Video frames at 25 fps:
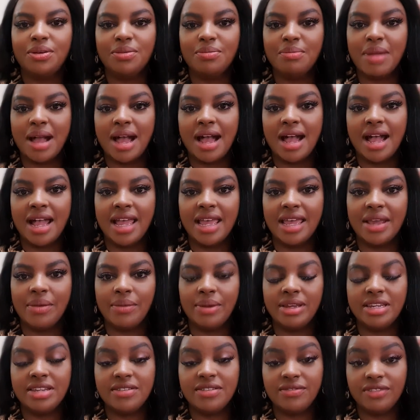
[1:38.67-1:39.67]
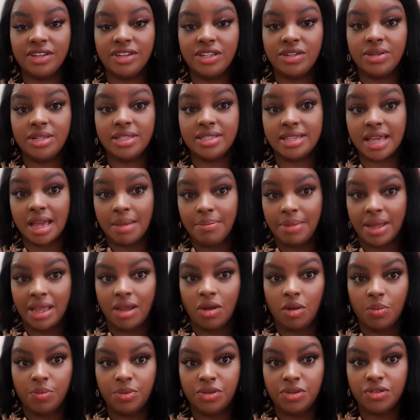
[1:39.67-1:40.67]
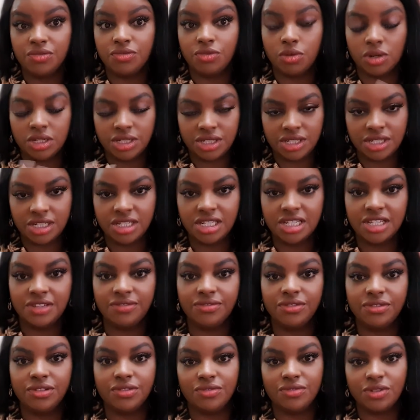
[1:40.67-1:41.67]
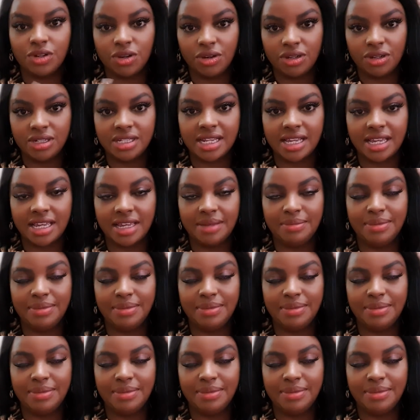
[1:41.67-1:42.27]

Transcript: my wedding video is up i hope you've watched it if you've not uh,